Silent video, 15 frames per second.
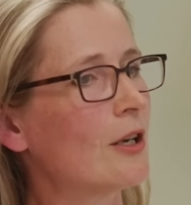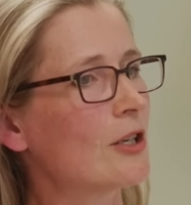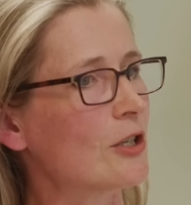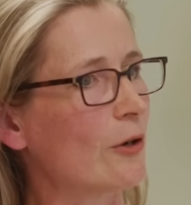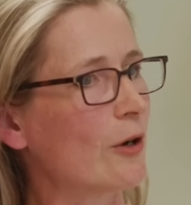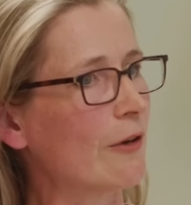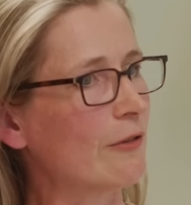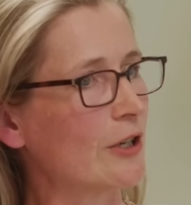
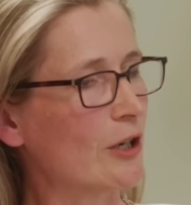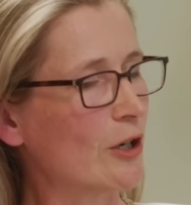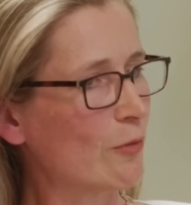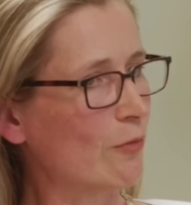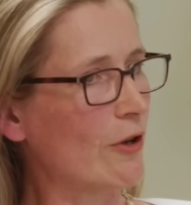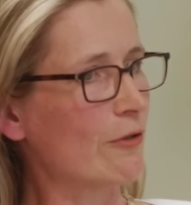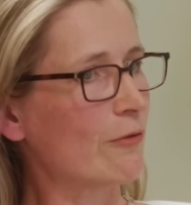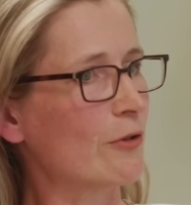So I had a younger
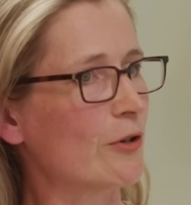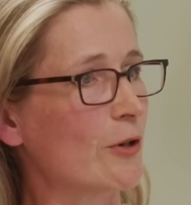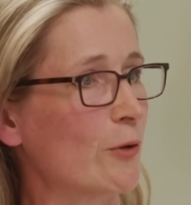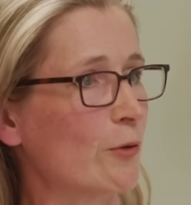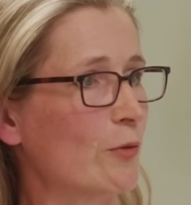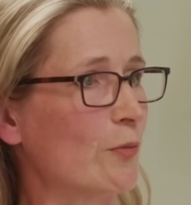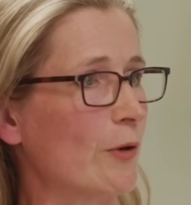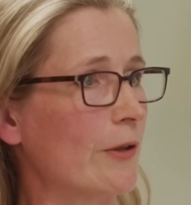brother and an
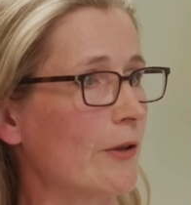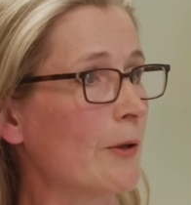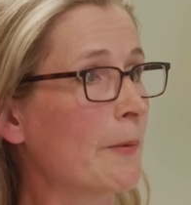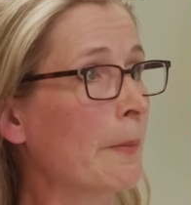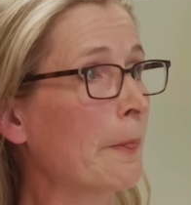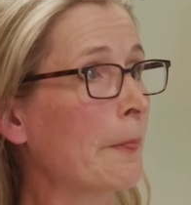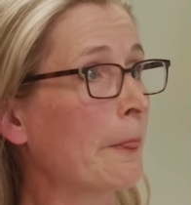older brother.